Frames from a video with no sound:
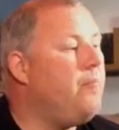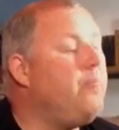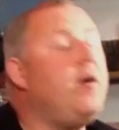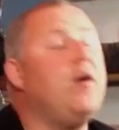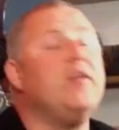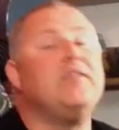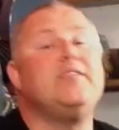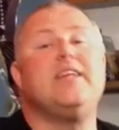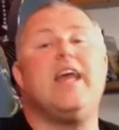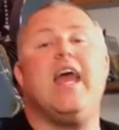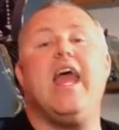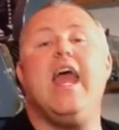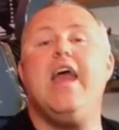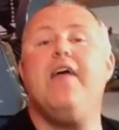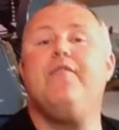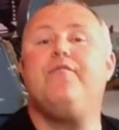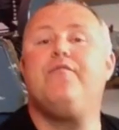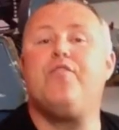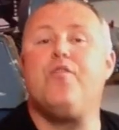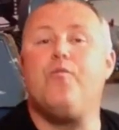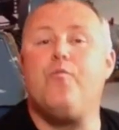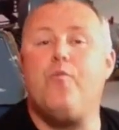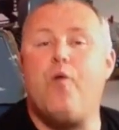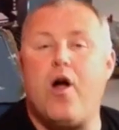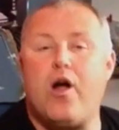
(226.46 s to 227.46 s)
But if
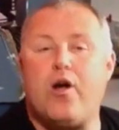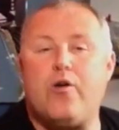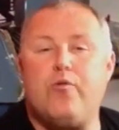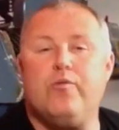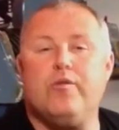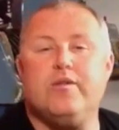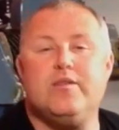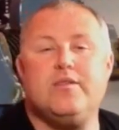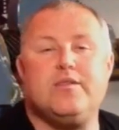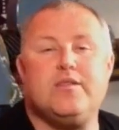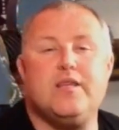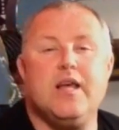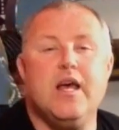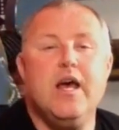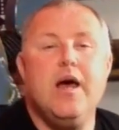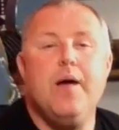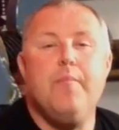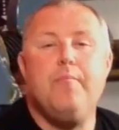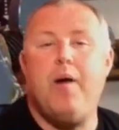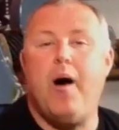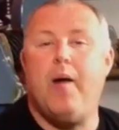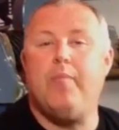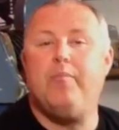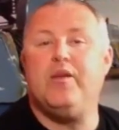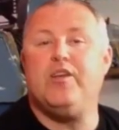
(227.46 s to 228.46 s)
the work was
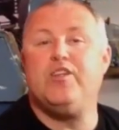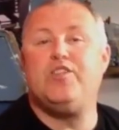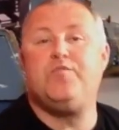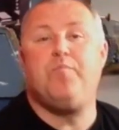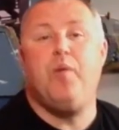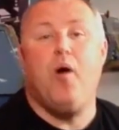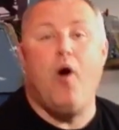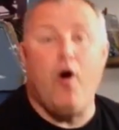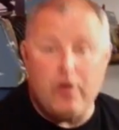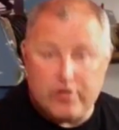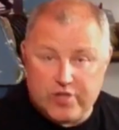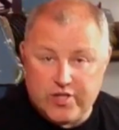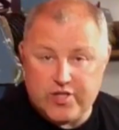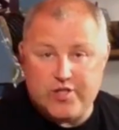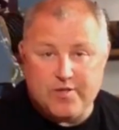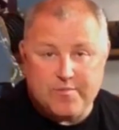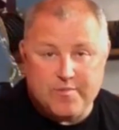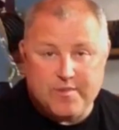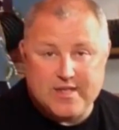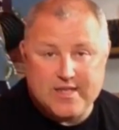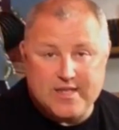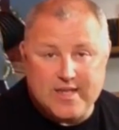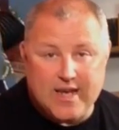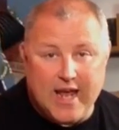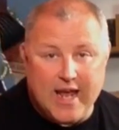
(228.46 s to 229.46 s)
published
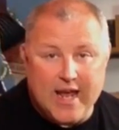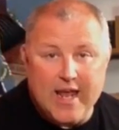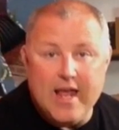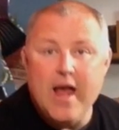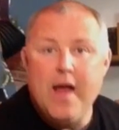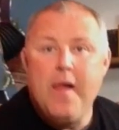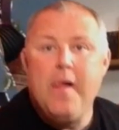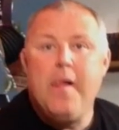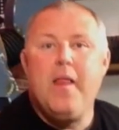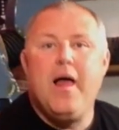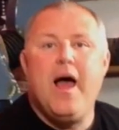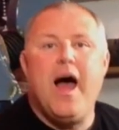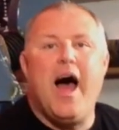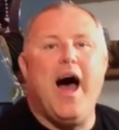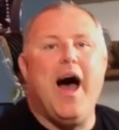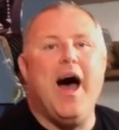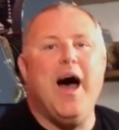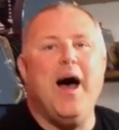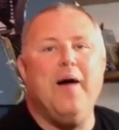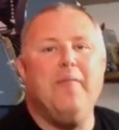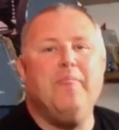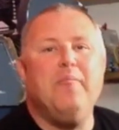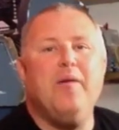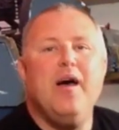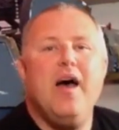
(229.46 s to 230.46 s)
posthumously,
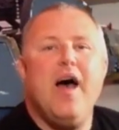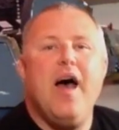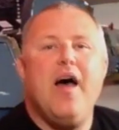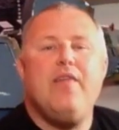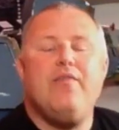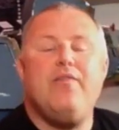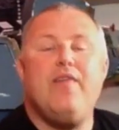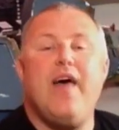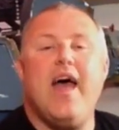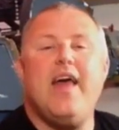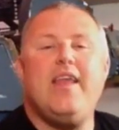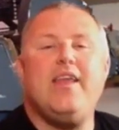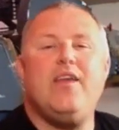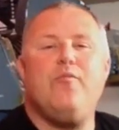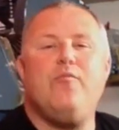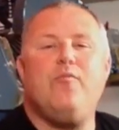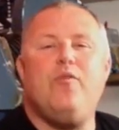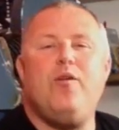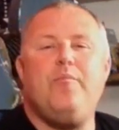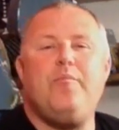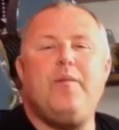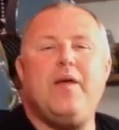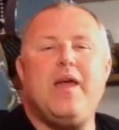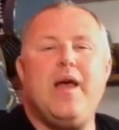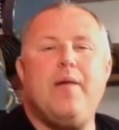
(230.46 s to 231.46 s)
then it
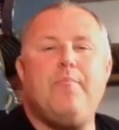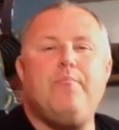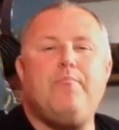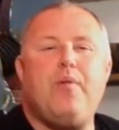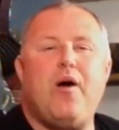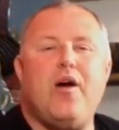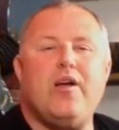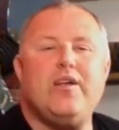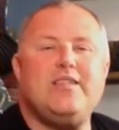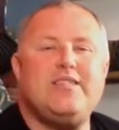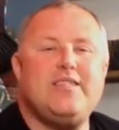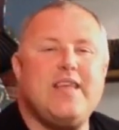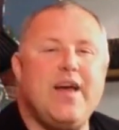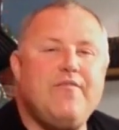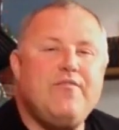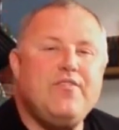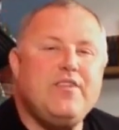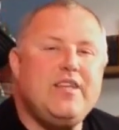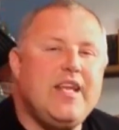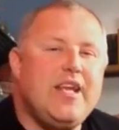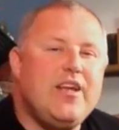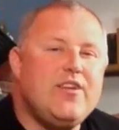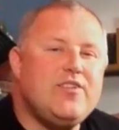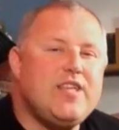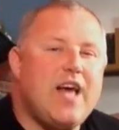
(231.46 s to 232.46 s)
will be about
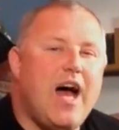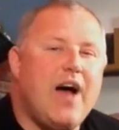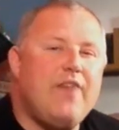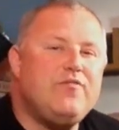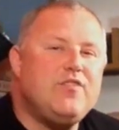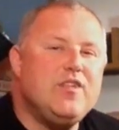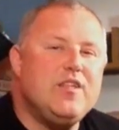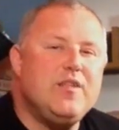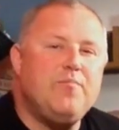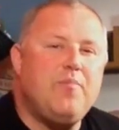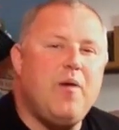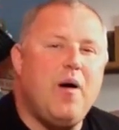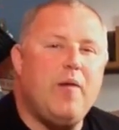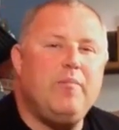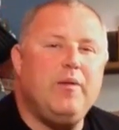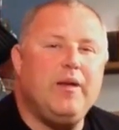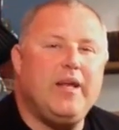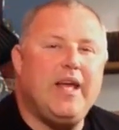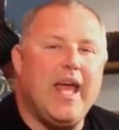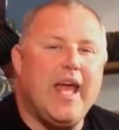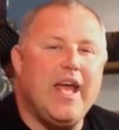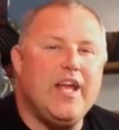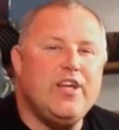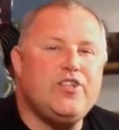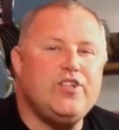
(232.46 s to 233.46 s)
70 years after the
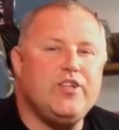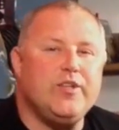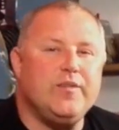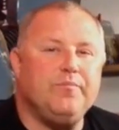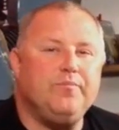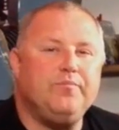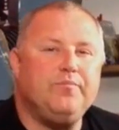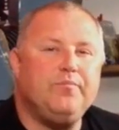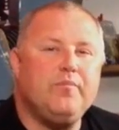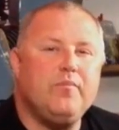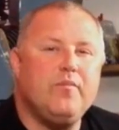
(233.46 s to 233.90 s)
publication.